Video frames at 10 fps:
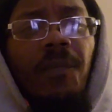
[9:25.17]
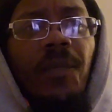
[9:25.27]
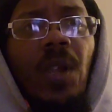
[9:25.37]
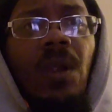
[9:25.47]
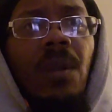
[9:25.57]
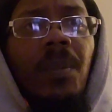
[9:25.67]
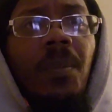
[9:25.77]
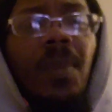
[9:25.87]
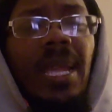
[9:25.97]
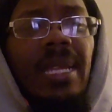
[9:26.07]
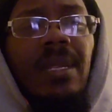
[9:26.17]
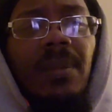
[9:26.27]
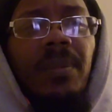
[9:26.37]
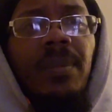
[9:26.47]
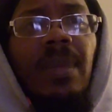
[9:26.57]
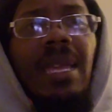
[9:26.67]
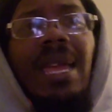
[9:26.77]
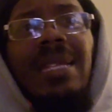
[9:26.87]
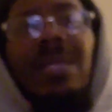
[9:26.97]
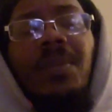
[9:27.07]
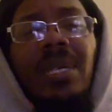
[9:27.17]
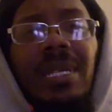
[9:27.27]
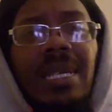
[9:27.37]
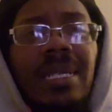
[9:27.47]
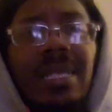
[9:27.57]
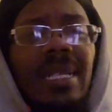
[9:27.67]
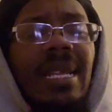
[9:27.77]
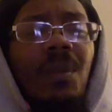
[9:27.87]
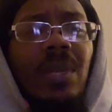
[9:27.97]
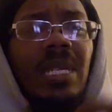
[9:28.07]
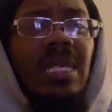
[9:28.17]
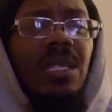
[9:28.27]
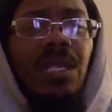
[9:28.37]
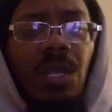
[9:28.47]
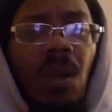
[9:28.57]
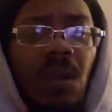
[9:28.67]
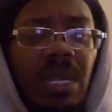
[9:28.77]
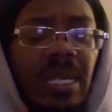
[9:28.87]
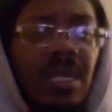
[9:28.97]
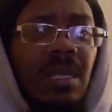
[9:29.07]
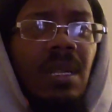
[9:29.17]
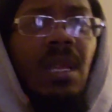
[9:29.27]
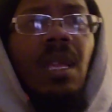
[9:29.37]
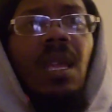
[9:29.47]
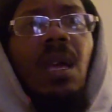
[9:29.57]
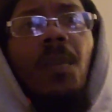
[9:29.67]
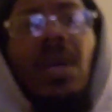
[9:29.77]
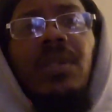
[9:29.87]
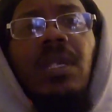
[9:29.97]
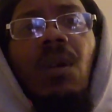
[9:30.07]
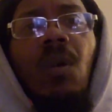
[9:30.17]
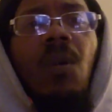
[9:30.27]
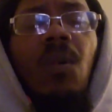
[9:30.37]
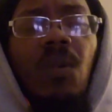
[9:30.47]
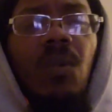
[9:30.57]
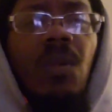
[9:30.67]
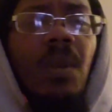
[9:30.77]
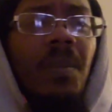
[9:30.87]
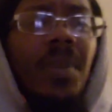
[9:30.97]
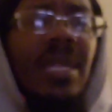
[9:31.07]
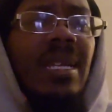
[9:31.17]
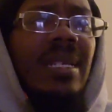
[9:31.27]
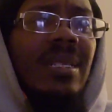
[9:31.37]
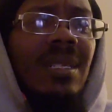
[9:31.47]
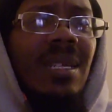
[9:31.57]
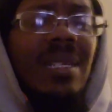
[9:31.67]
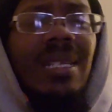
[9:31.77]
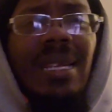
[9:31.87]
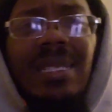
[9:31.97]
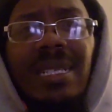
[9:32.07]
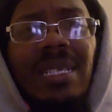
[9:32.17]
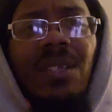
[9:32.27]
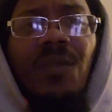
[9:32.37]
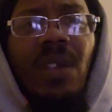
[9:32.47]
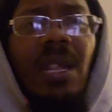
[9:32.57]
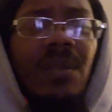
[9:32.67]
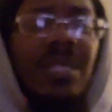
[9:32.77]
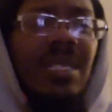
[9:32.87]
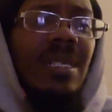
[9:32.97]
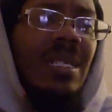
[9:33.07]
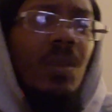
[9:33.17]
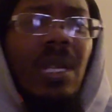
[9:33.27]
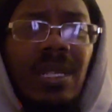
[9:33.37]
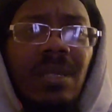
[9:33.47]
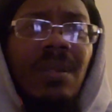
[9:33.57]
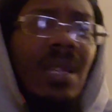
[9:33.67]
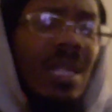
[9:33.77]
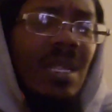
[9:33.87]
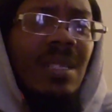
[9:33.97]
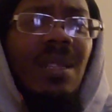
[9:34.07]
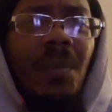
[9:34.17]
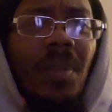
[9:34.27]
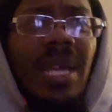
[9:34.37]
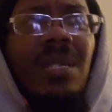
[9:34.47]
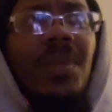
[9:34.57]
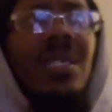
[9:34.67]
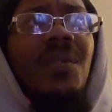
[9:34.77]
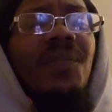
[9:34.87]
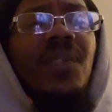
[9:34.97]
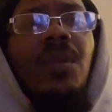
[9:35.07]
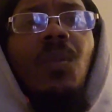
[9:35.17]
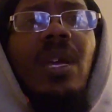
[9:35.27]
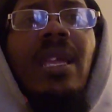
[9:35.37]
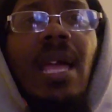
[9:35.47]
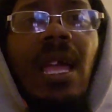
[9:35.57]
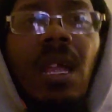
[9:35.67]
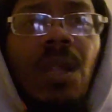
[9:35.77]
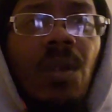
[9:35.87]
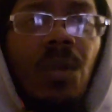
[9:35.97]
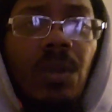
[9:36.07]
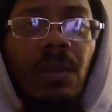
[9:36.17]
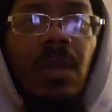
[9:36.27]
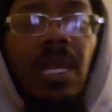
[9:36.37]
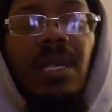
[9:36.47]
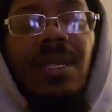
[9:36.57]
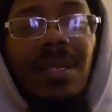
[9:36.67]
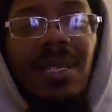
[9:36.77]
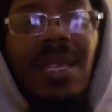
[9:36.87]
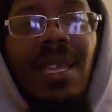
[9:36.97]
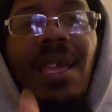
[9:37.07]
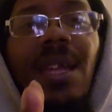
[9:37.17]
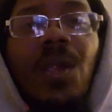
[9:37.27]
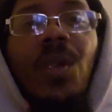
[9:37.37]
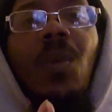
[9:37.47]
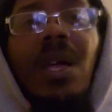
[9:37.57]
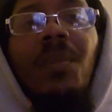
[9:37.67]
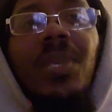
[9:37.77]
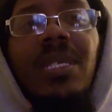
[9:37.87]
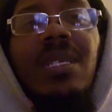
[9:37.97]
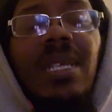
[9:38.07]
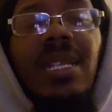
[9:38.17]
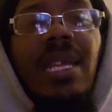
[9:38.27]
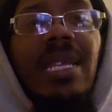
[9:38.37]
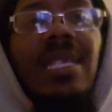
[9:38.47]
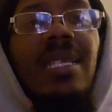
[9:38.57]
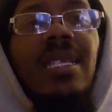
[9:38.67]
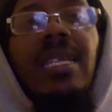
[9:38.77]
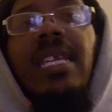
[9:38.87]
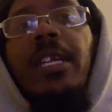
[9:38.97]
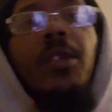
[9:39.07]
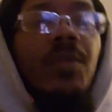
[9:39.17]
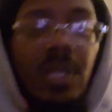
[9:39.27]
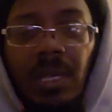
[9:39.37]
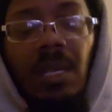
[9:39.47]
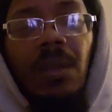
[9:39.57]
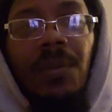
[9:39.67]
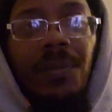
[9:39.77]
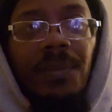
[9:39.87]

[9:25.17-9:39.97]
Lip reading: verbatim at the beginning of that when he's talking about the whole being connected and grounded. And that's why the bottom of your feet white. I heard YP say that years ago.